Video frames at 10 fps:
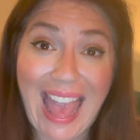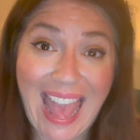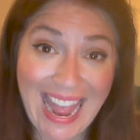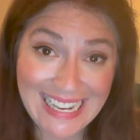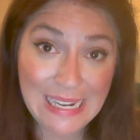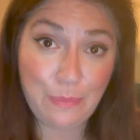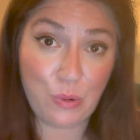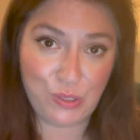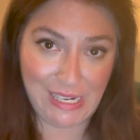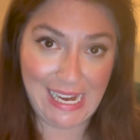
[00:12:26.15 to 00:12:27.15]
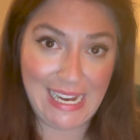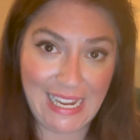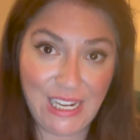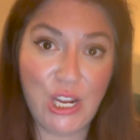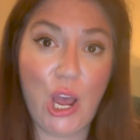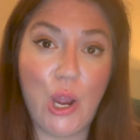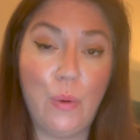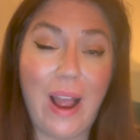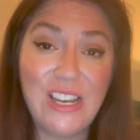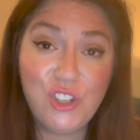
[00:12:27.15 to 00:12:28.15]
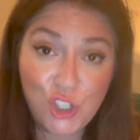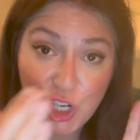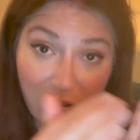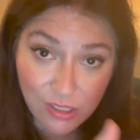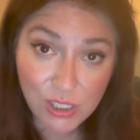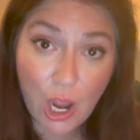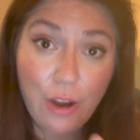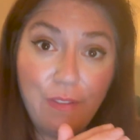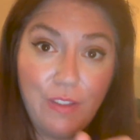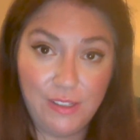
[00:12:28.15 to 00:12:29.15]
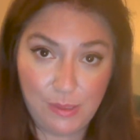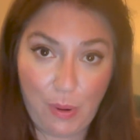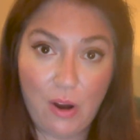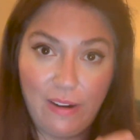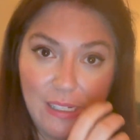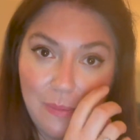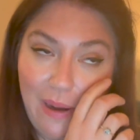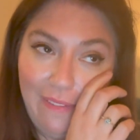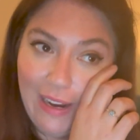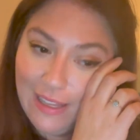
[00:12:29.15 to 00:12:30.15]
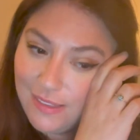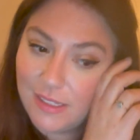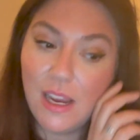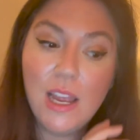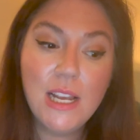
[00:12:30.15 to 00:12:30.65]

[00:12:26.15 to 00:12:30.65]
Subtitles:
Anybody can go and just go for the spa experience.